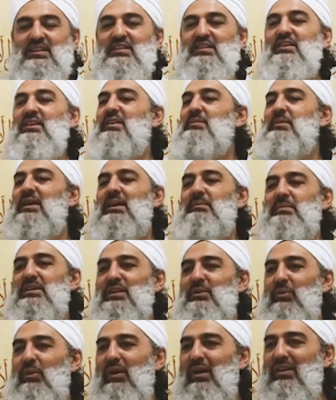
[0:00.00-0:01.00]
You know how many
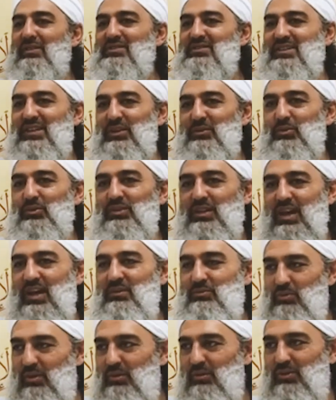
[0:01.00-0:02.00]
wives Dawood had
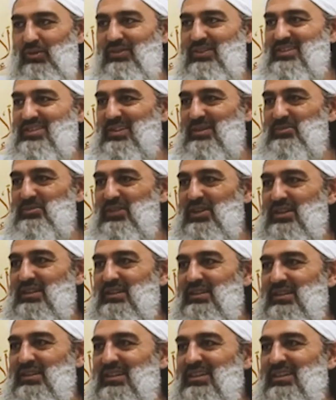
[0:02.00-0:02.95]
while we're on the subject?